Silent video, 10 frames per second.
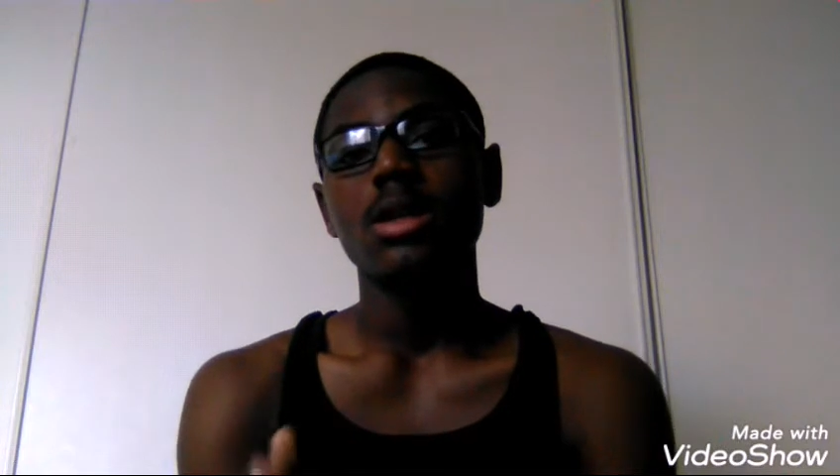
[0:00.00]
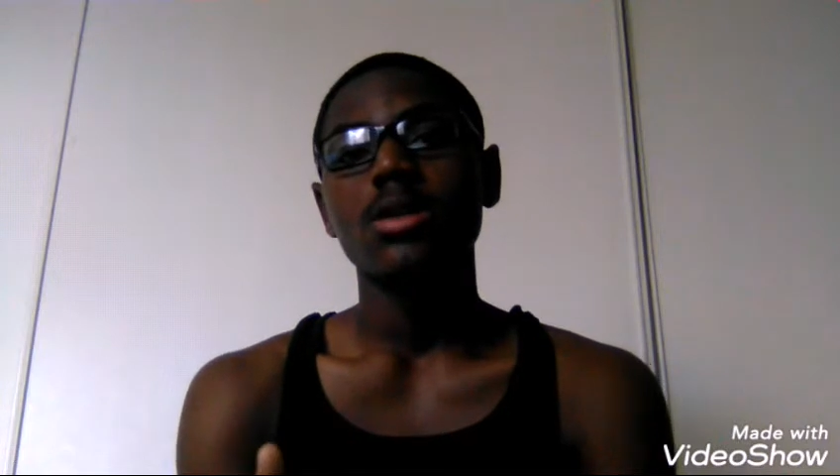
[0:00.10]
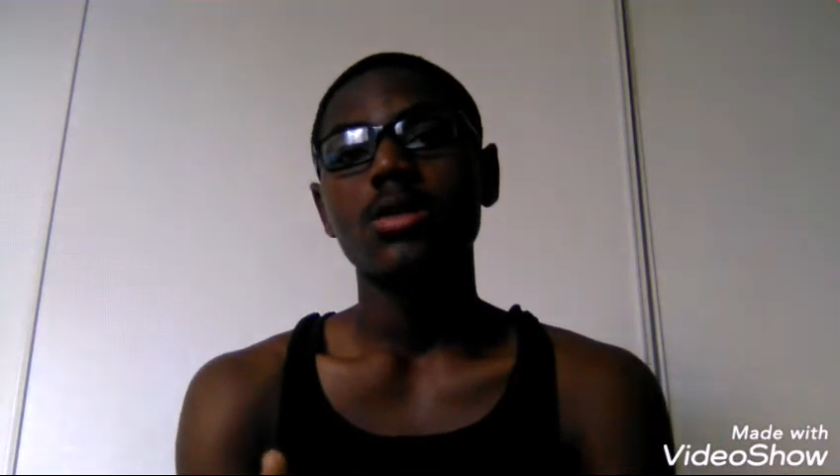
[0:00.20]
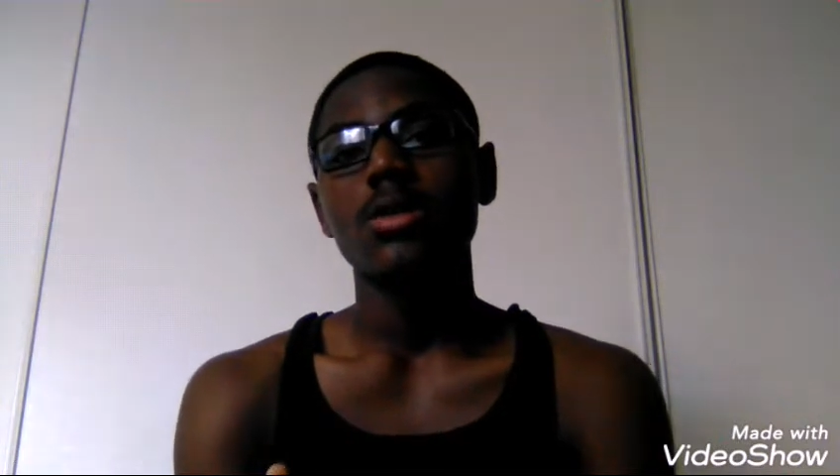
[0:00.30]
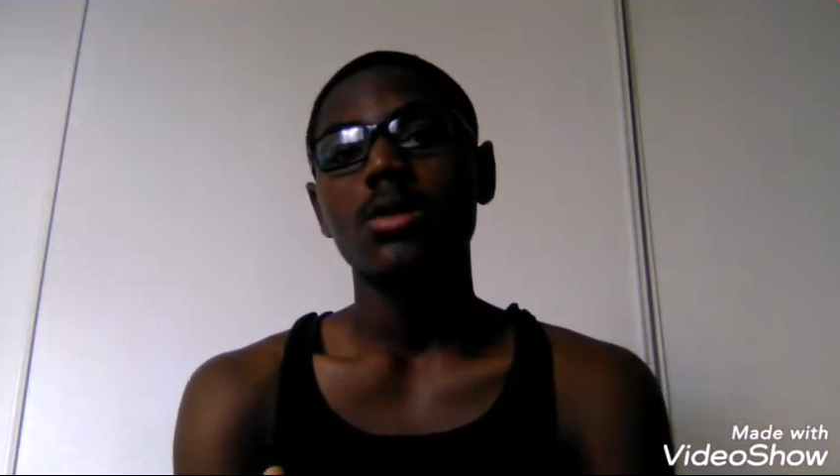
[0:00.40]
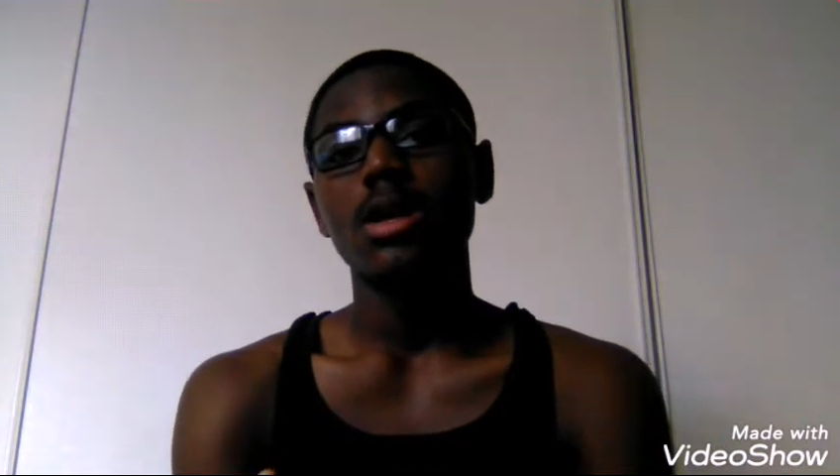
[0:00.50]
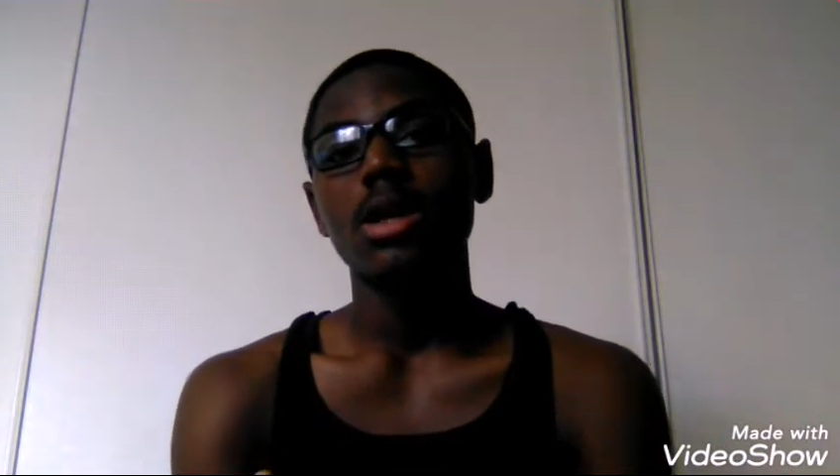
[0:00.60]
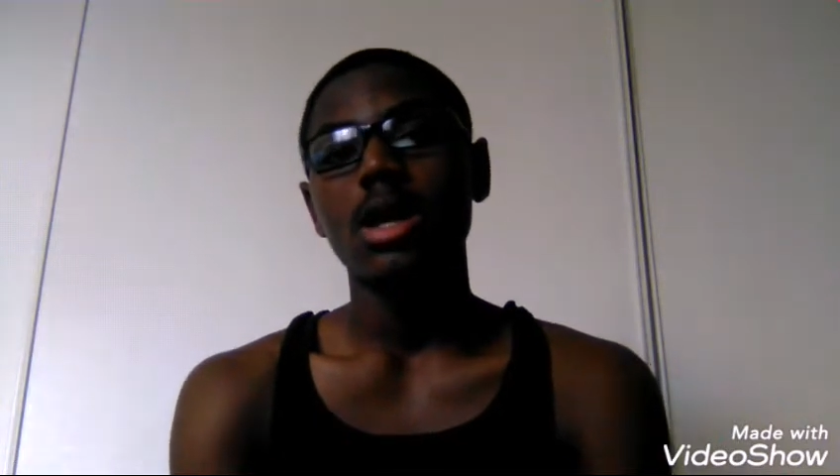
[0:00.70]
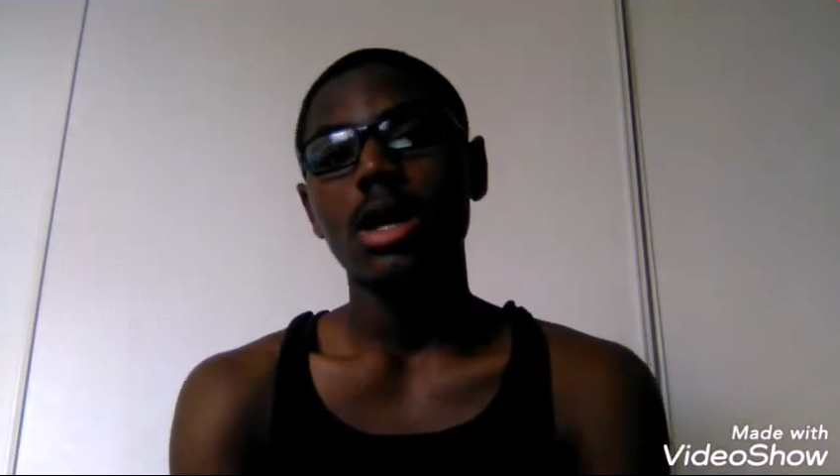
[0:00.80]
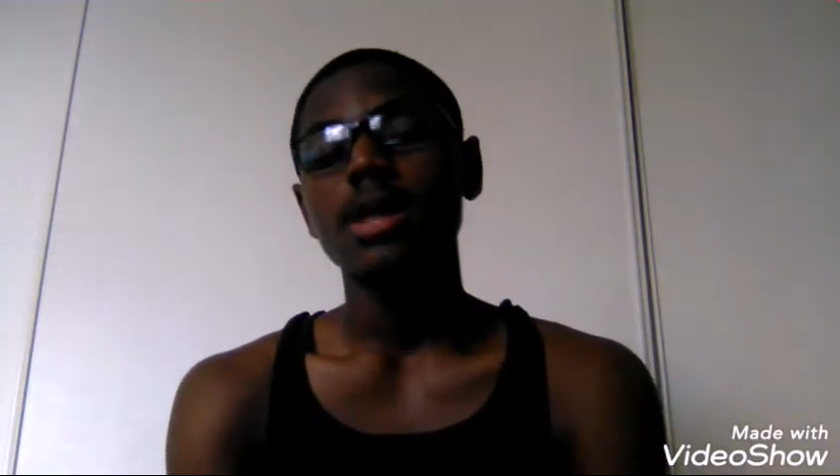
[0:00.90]
New York.
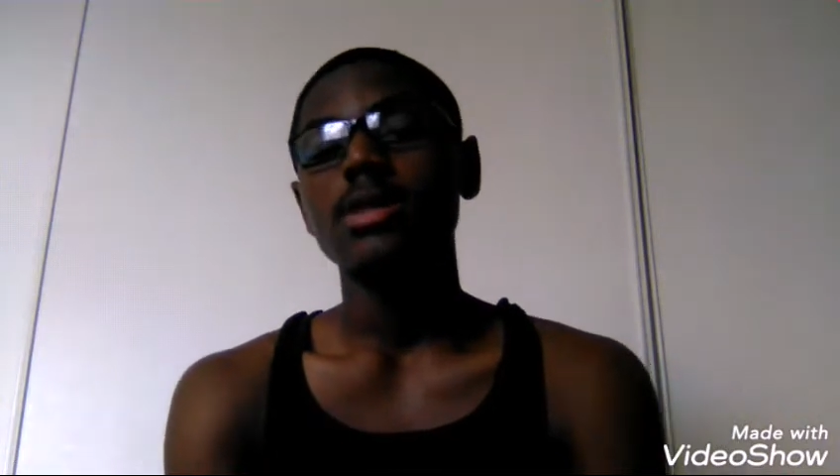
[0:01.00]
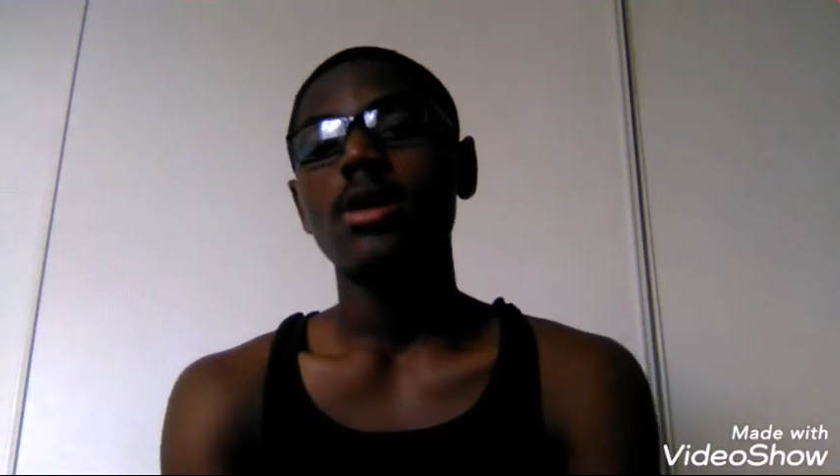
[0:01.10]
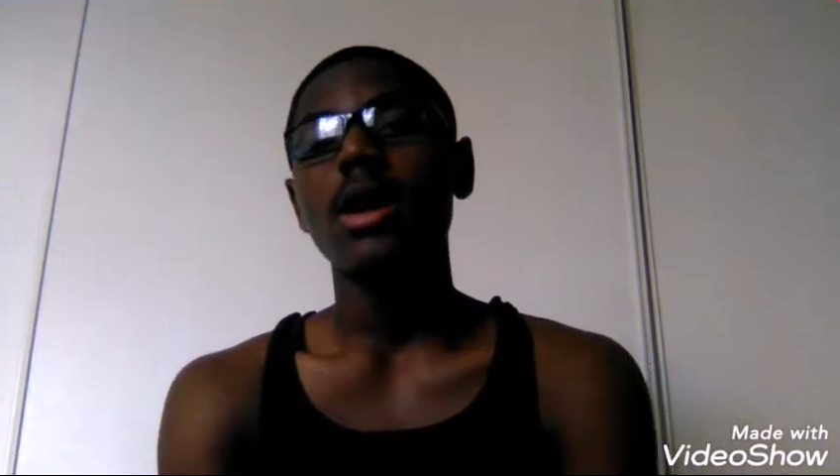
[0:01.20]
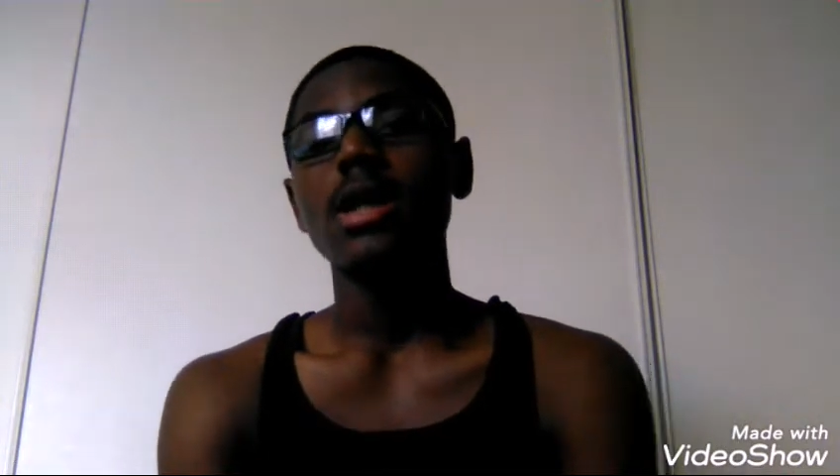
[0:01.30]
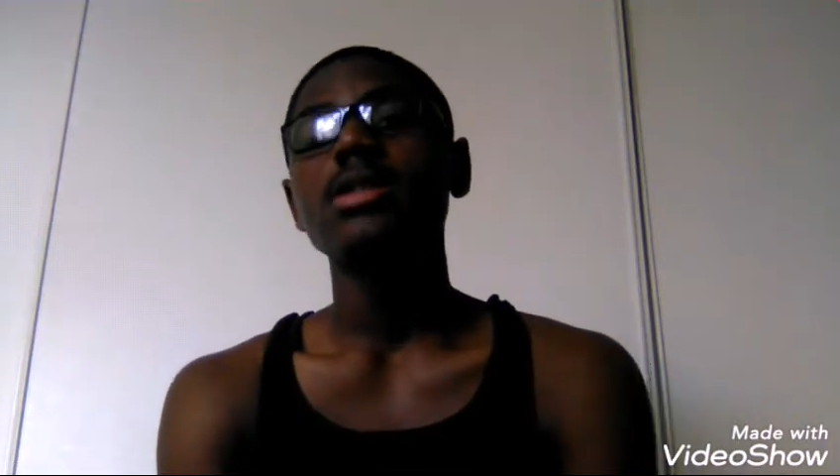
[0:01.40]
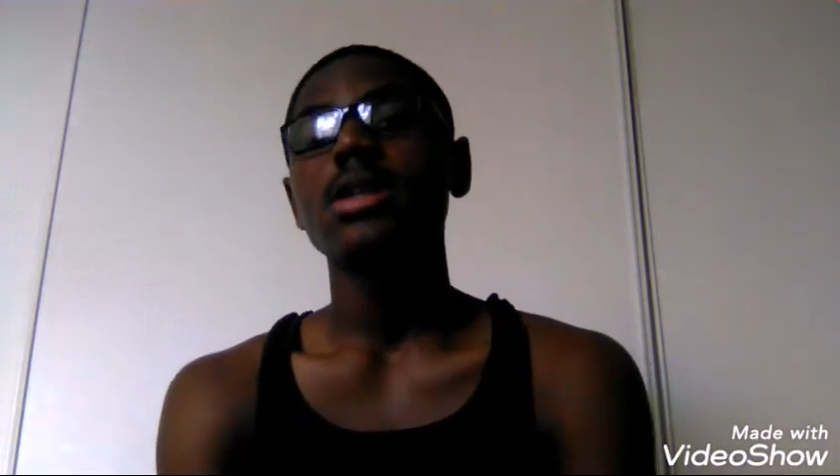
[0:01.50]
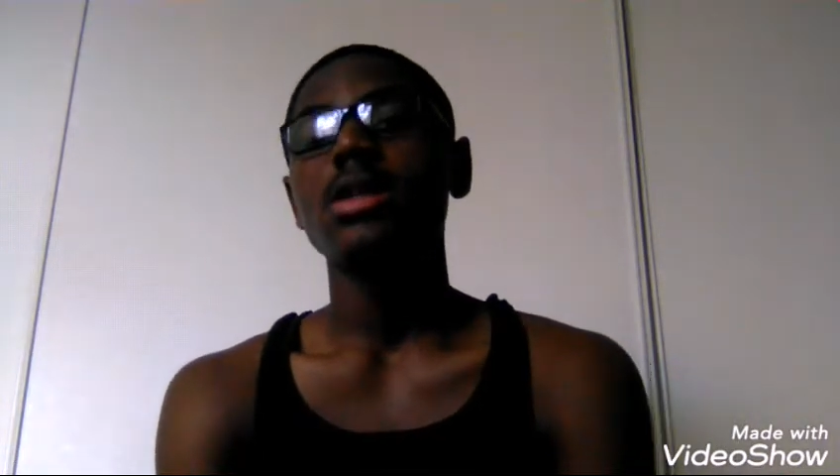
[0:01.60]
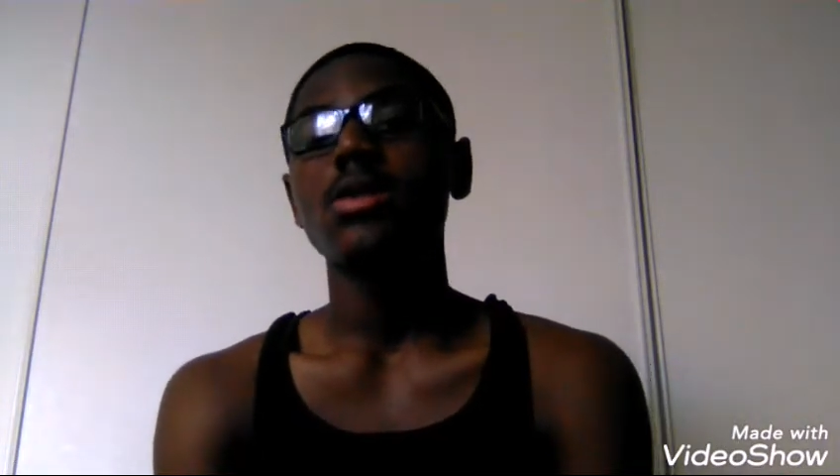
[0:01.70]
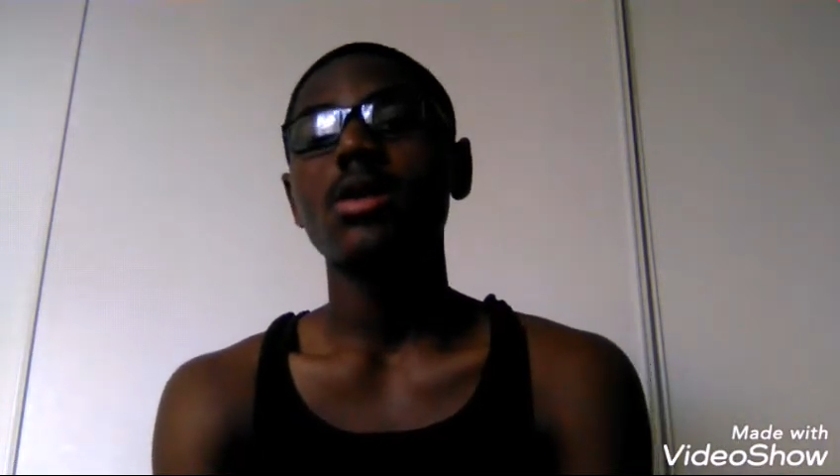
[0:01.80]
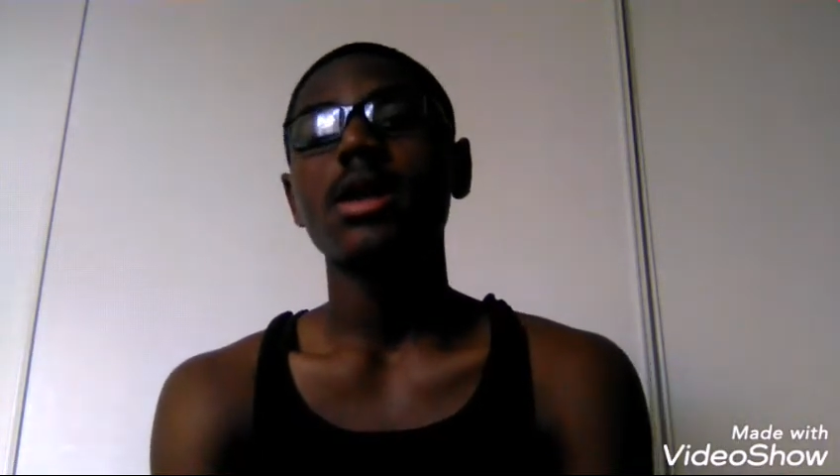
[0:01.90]
And so I can see
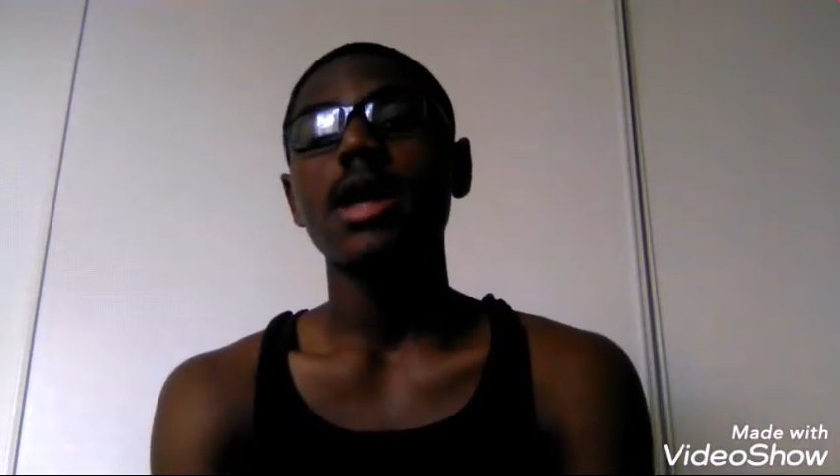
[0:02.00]
New York